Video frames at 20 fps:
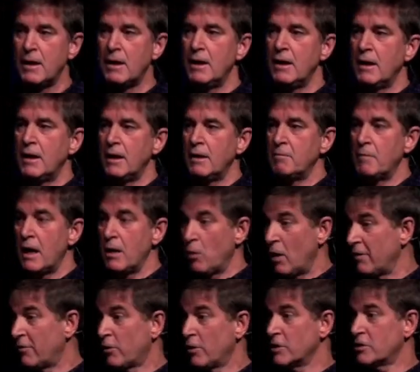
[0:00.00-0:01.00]

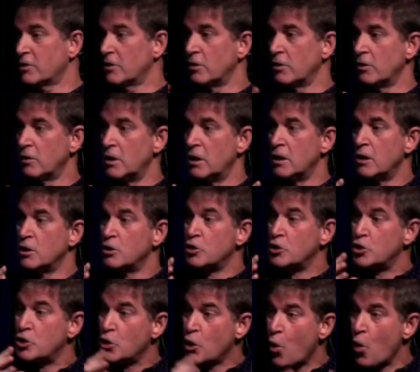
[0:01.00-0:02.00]
joined us
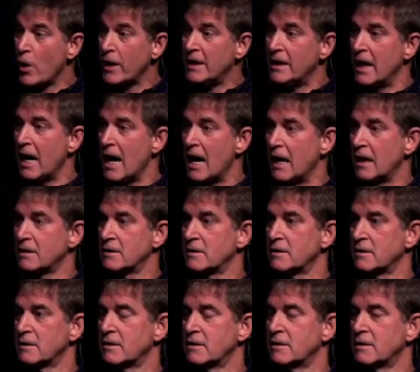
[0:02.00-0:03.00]
in London.
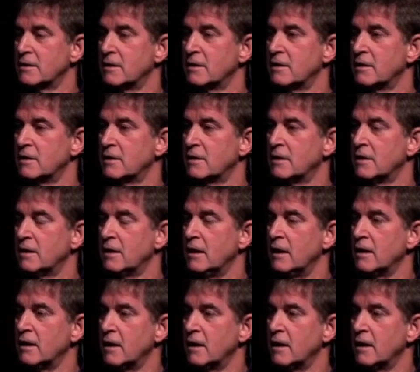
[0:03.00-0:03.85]
So the four of us were there.